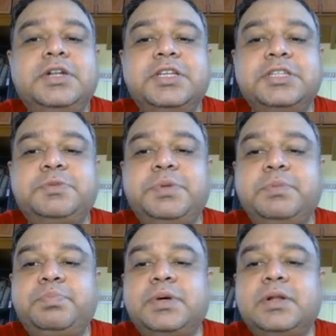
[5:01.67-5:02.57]
teach
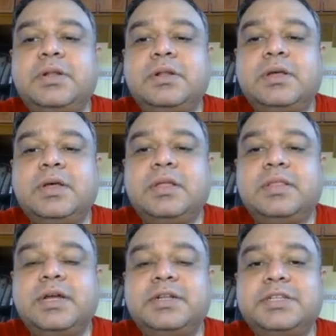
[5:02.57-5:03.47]
people,
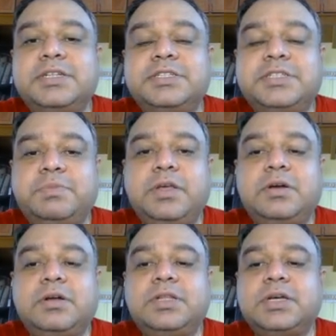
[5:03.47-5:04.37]
that there is something
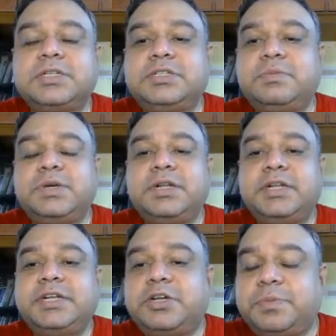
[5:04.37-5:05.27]
called the customer
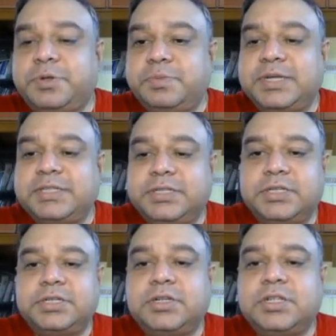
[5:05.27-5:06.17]
rate
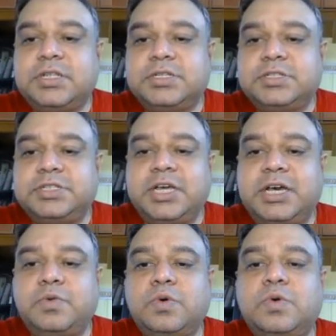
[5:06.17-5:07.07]
optimization, the
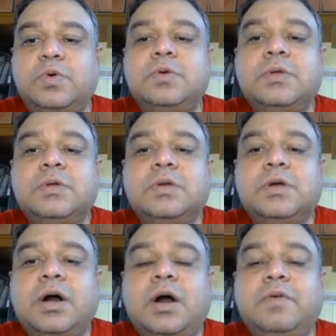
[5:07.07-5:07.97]
CRO.
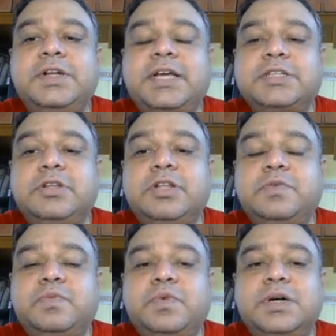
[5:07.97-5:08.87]
How it actually
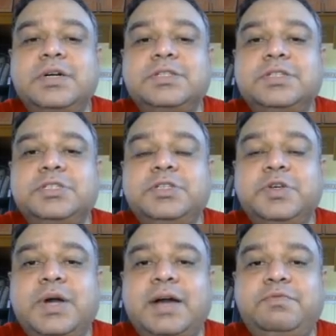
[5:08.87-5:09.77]
works is you
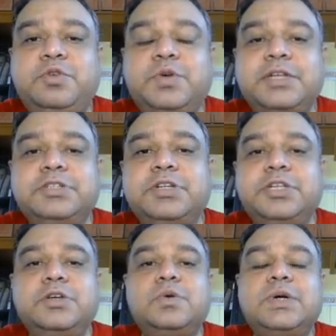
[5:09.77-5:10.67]
have to actually
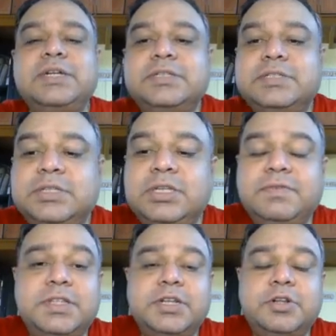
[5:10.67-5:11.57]
go and see
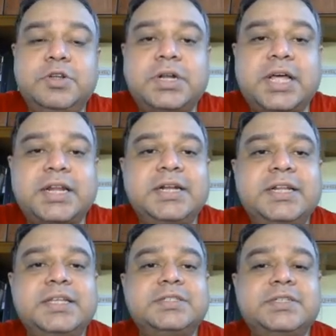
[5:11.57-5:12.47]
whether your
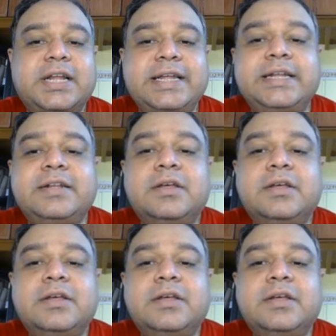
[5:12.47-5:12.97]
targeting is right,